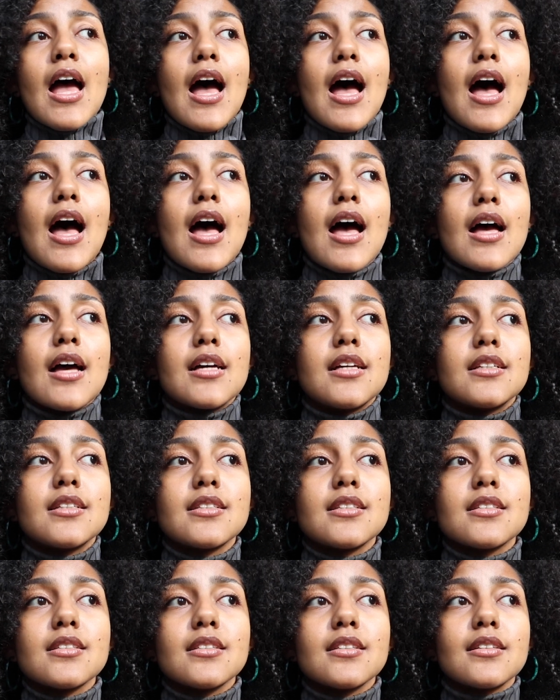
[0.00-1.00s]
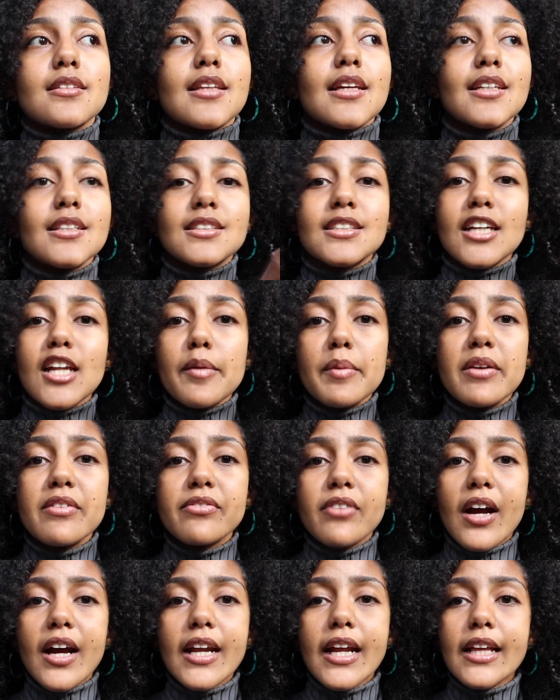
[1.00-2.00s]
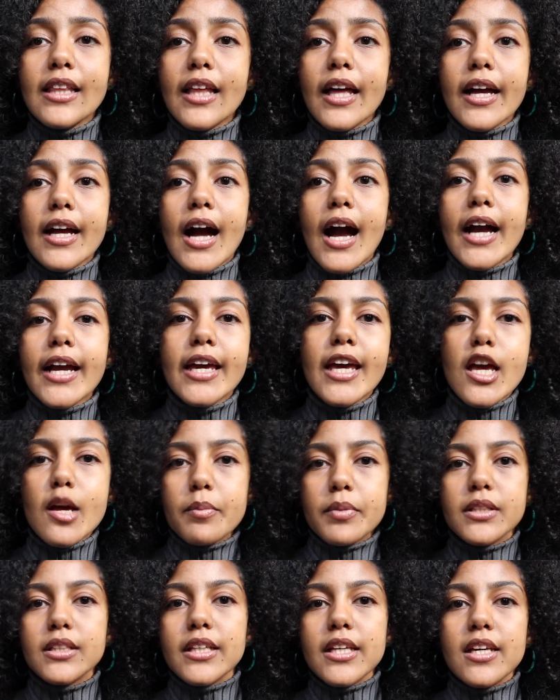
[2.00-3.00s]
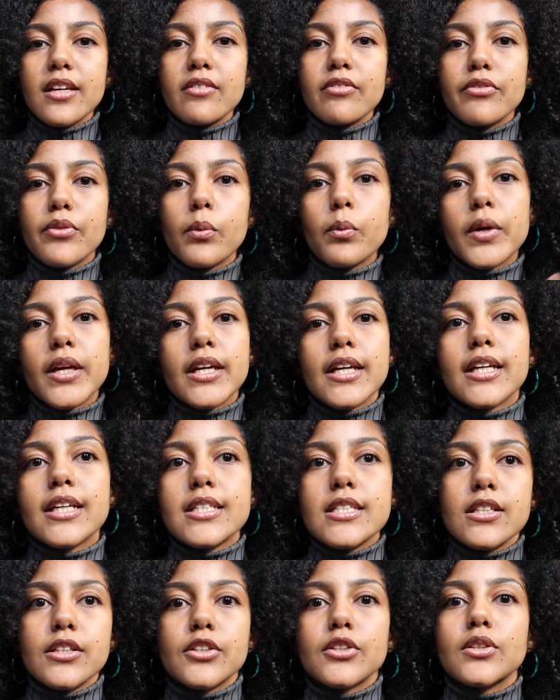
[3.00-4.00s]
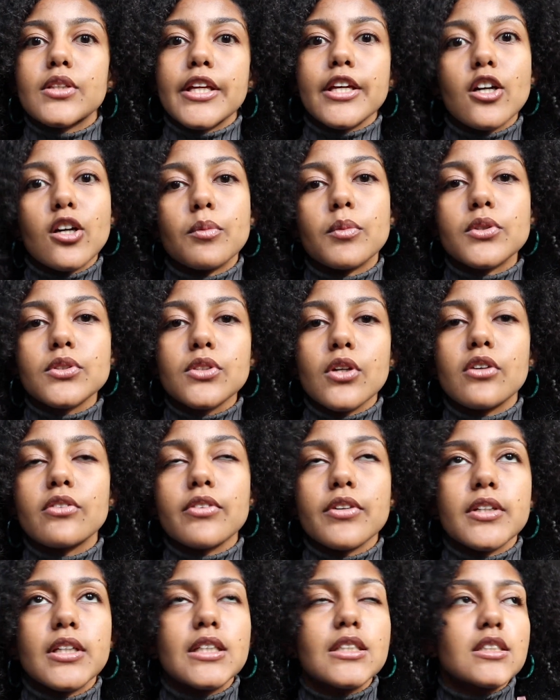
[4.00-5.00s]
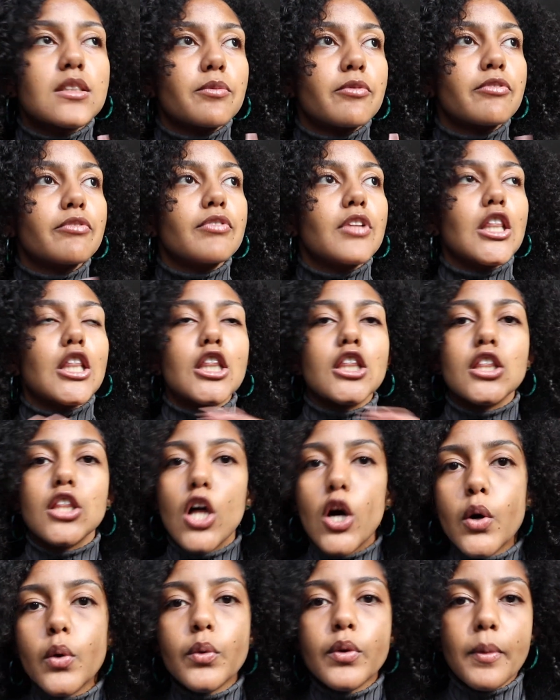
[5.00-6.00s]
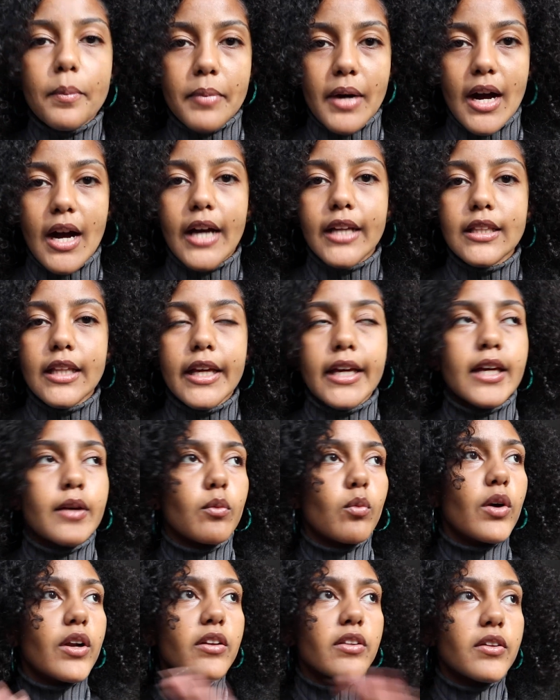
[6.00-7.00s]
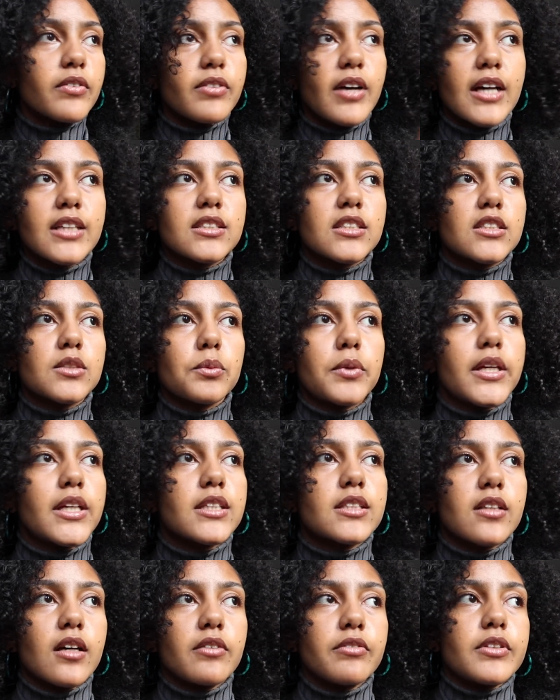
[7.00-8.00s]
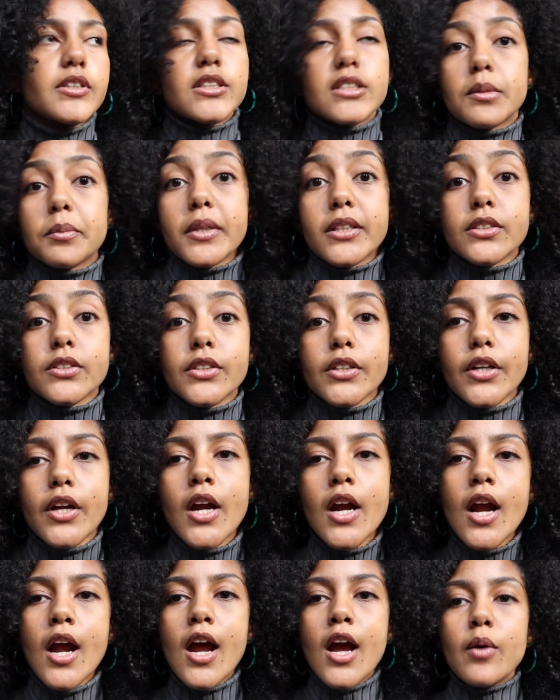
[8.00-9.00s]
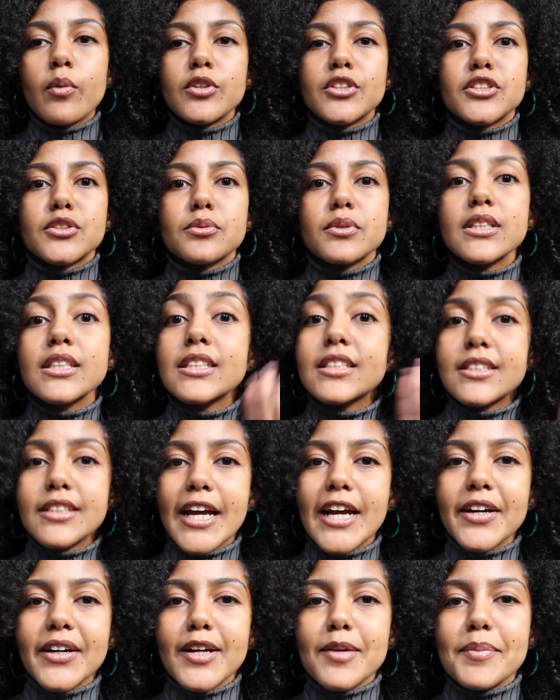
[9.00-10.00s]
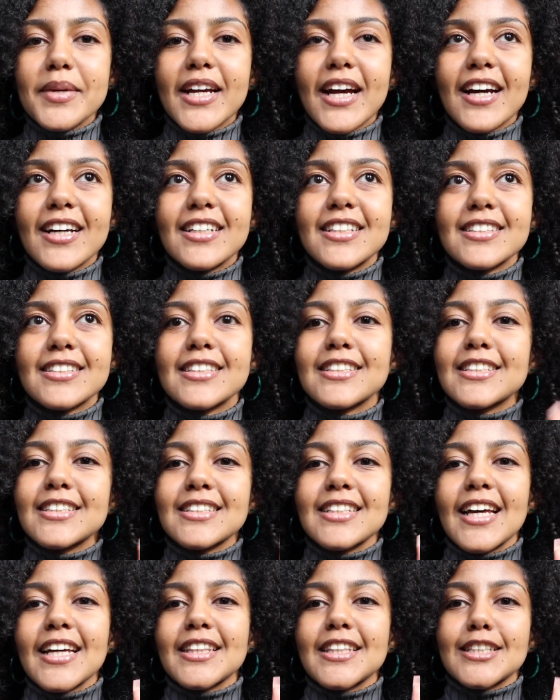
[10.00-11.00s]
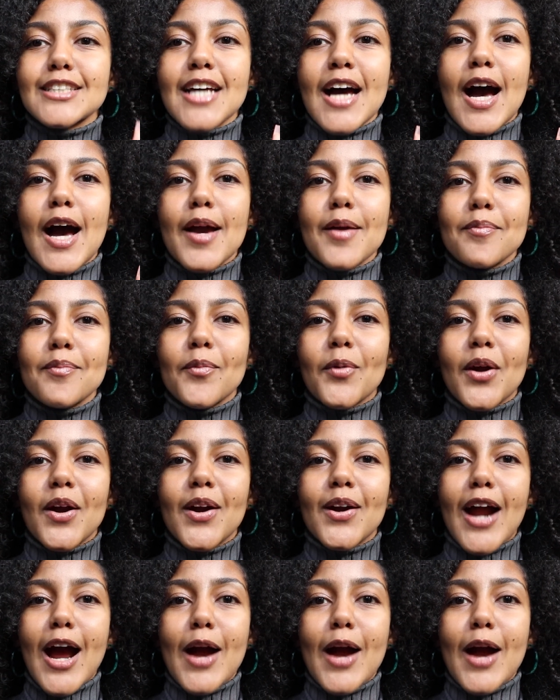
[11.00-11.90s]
and then it's gonna be Friday. Like, I can't believe the week is literally almost over. It's flown by, like one of the fastest weeks of this semester, which is really scary because this is like the time where